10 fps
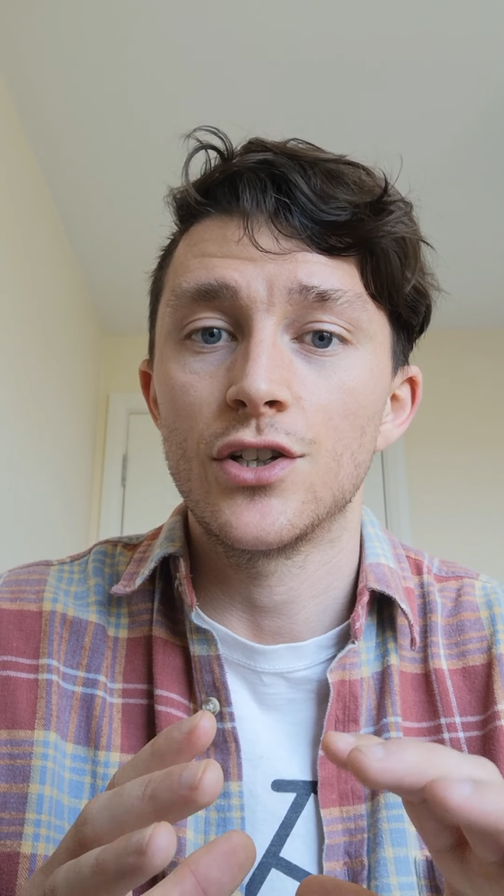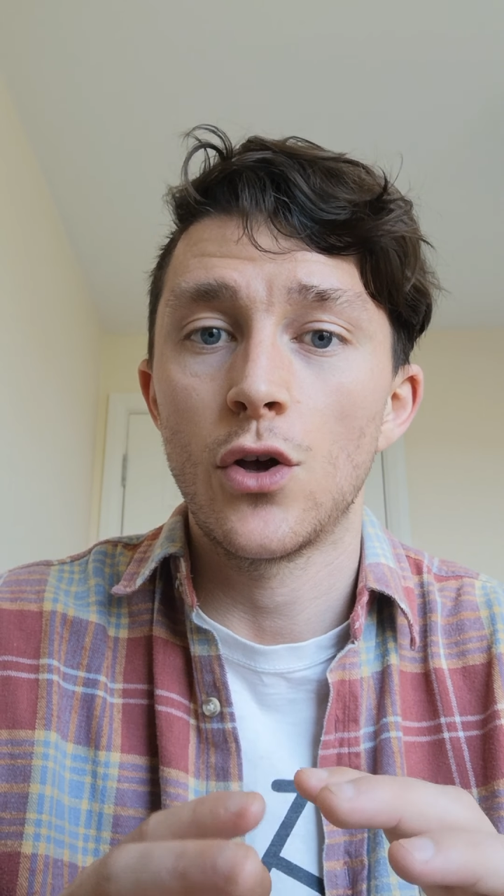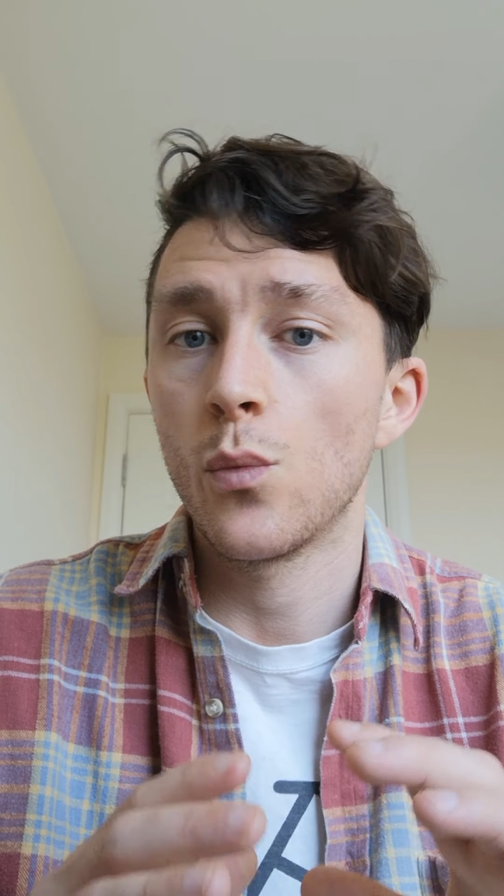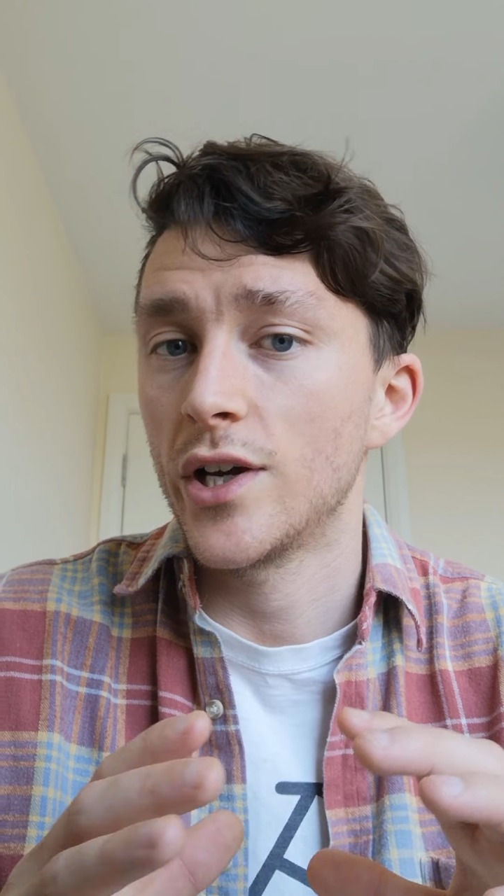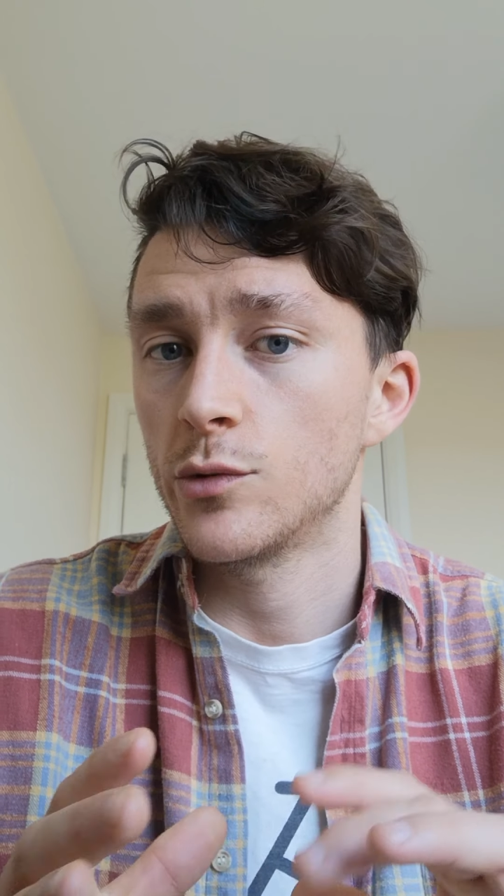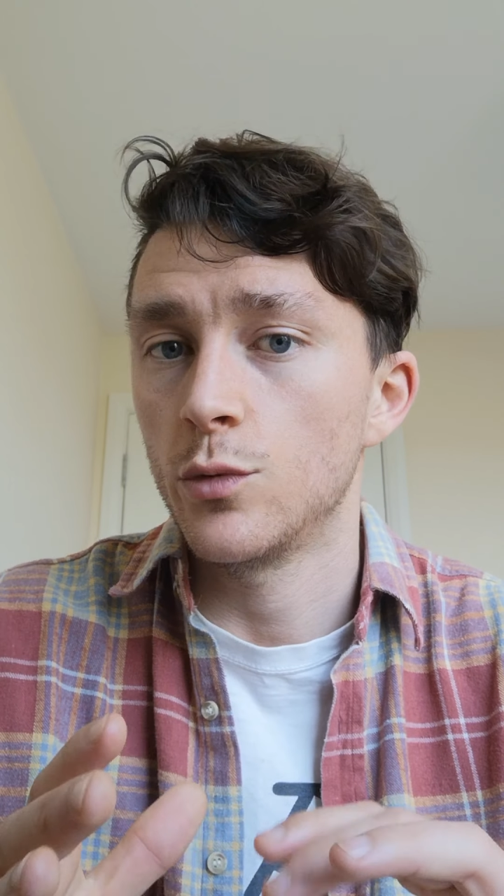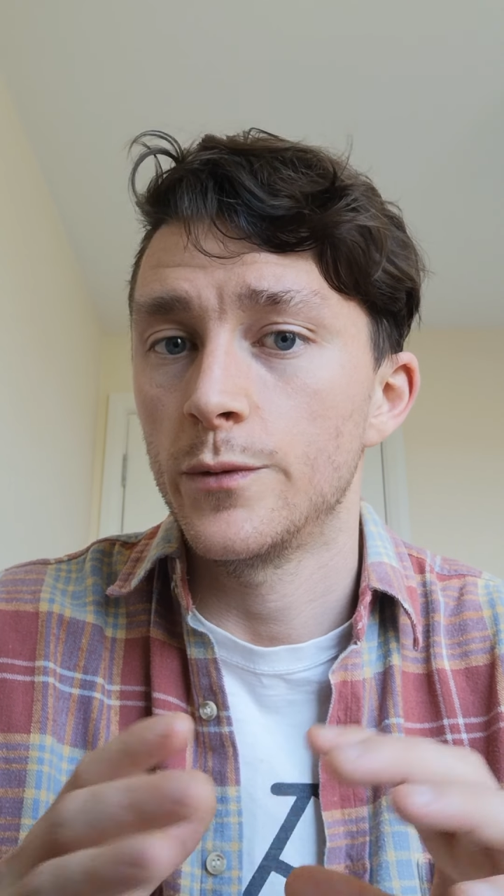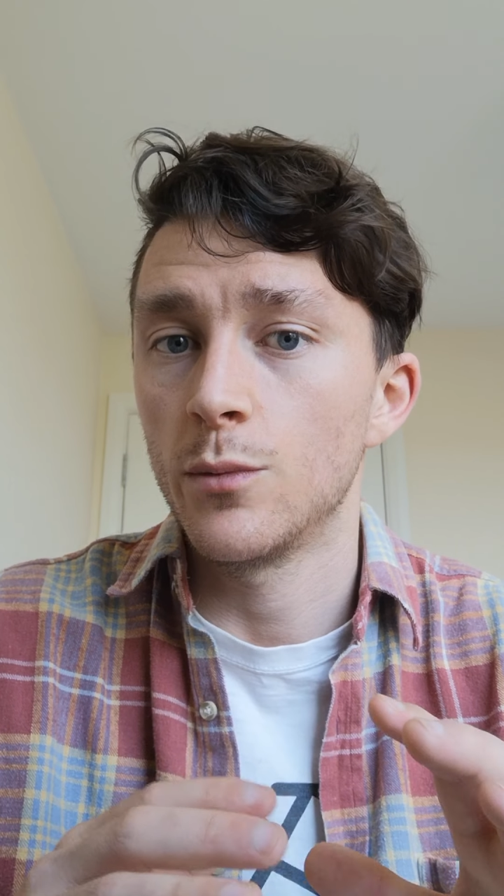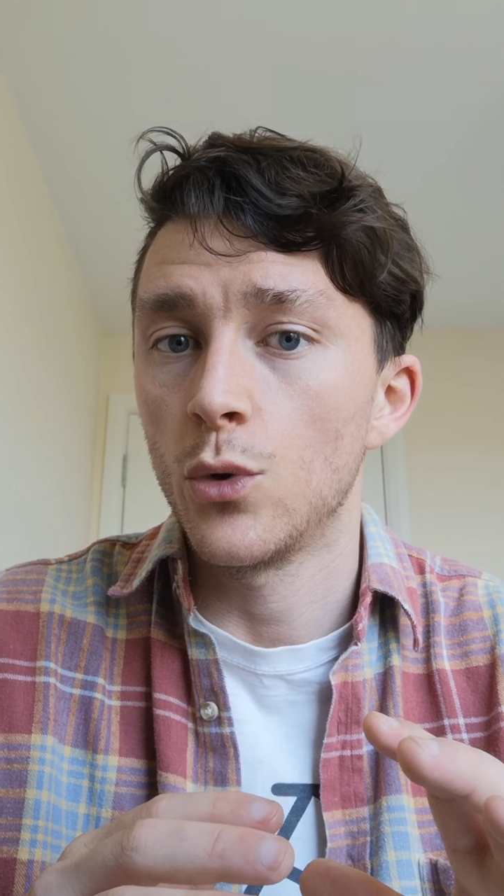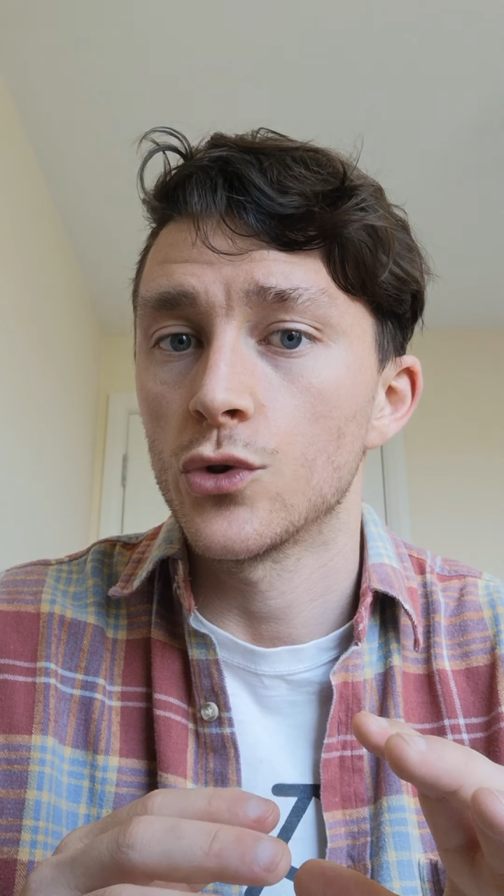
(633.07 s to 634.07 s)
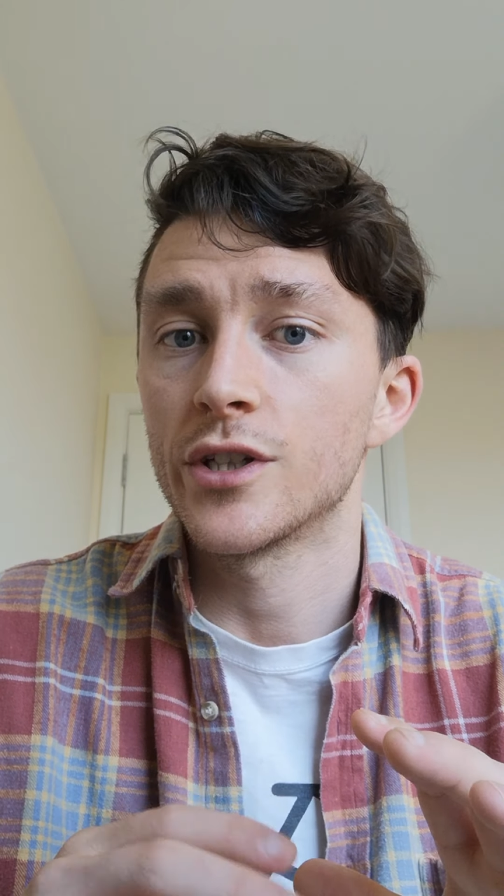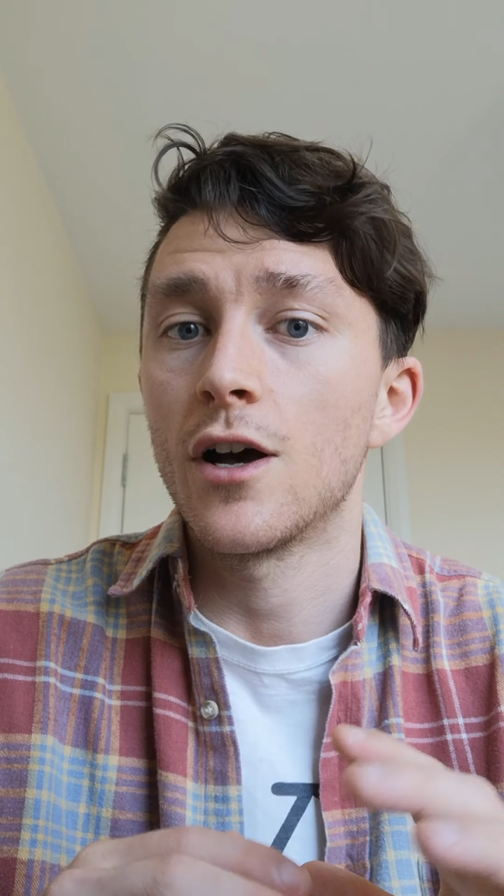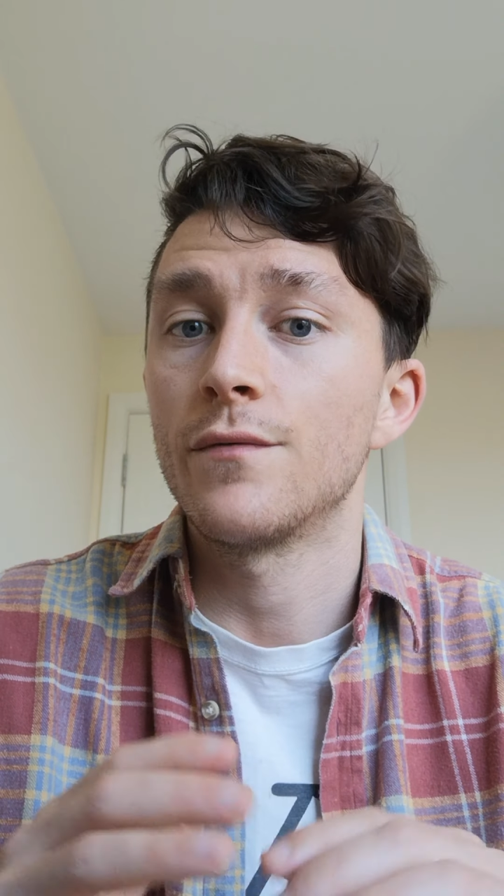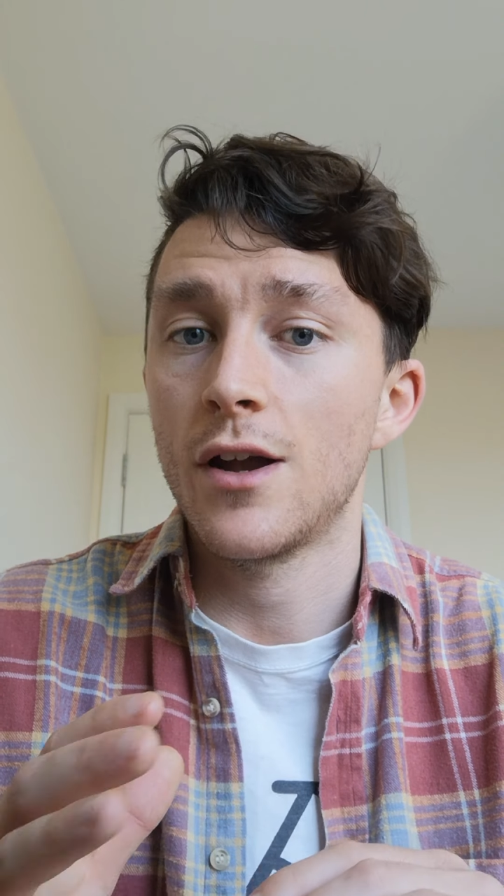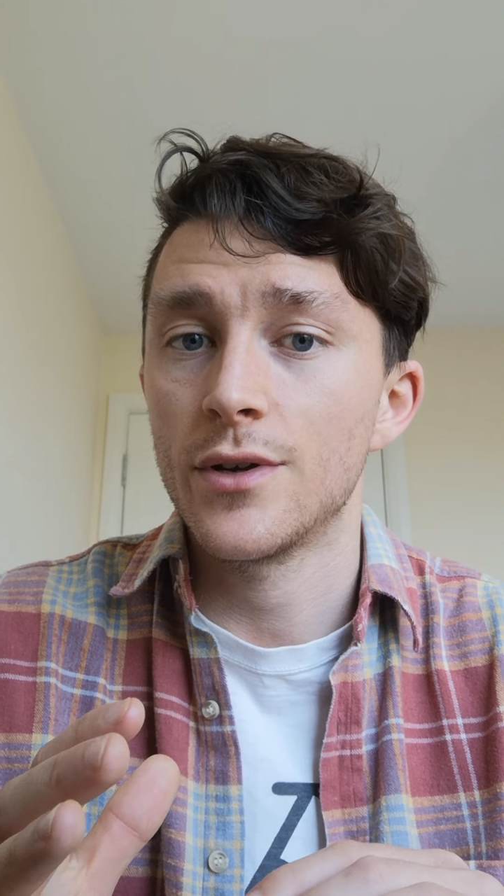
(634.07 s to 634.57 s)
don't wake them up in the morning and
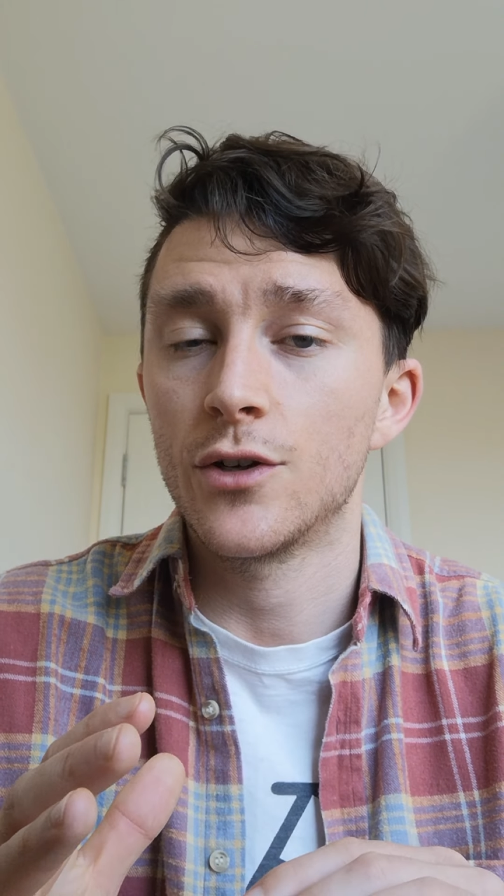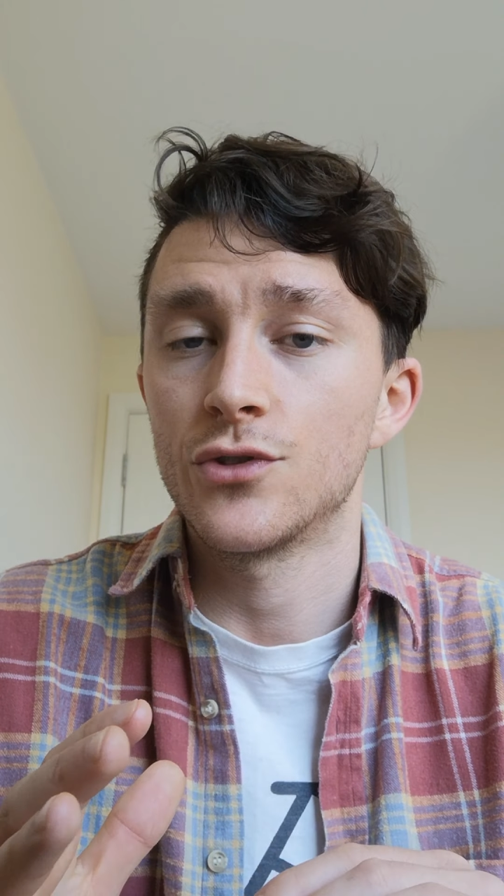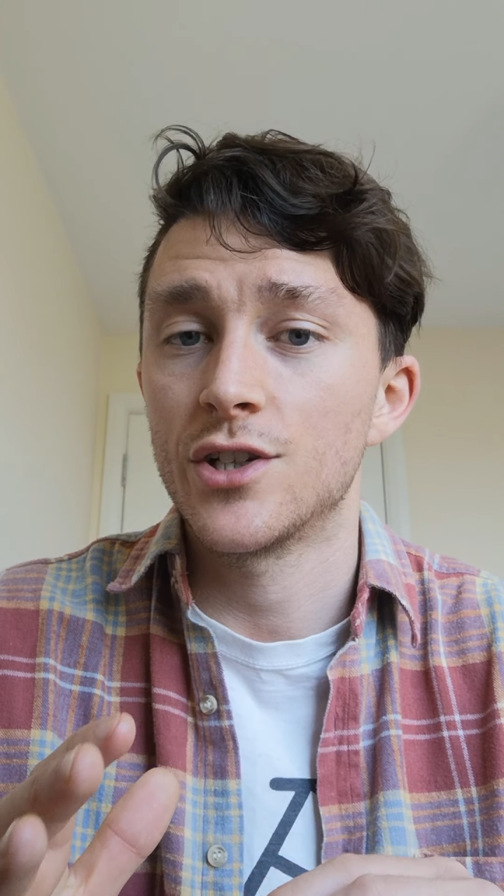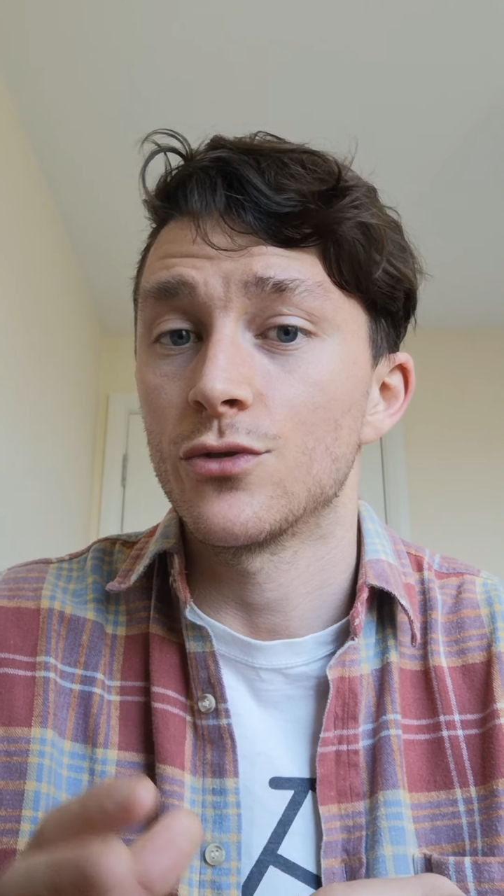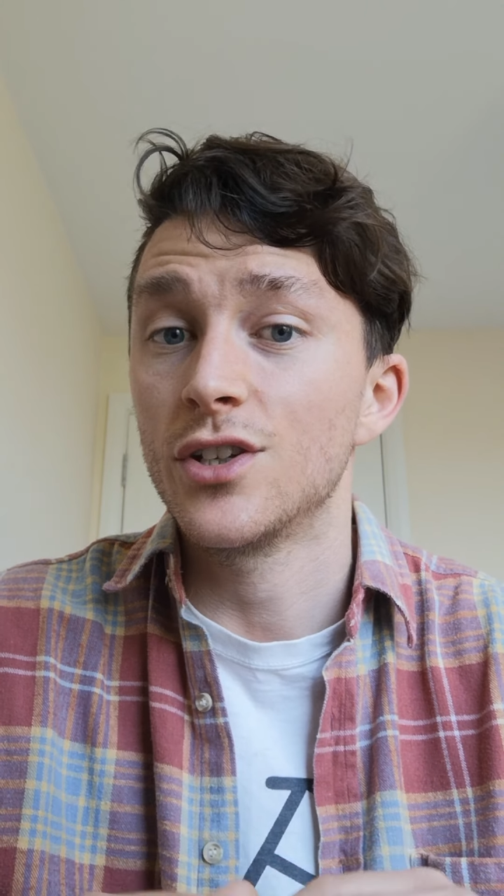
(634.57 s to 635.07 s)
are very considerate.